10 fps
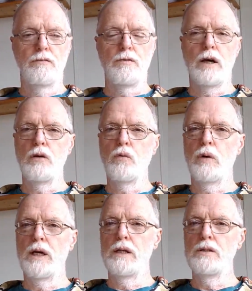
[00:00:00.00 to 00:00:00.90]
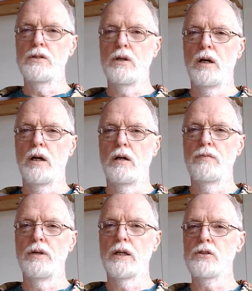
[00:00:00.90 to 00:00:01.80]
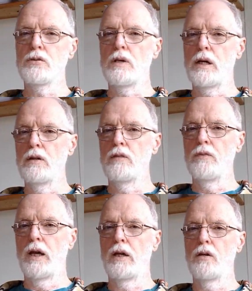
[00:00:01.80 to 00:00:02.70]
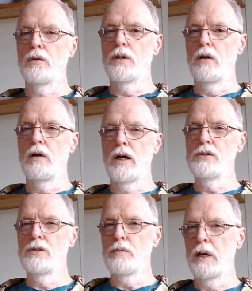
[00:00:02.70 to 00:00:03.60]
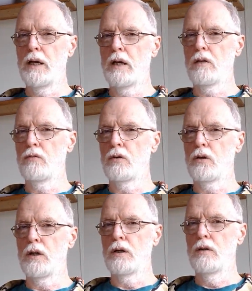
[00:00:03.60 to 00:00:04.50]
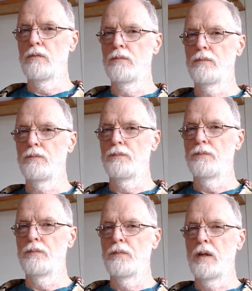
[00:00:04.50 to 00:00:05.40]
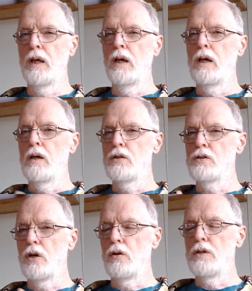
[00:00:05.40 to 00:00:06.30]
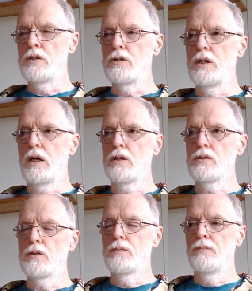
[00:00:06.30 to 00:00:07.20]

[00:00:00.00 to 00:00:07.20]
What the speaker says: find ways of extracting value without actually paying for it. So in this case,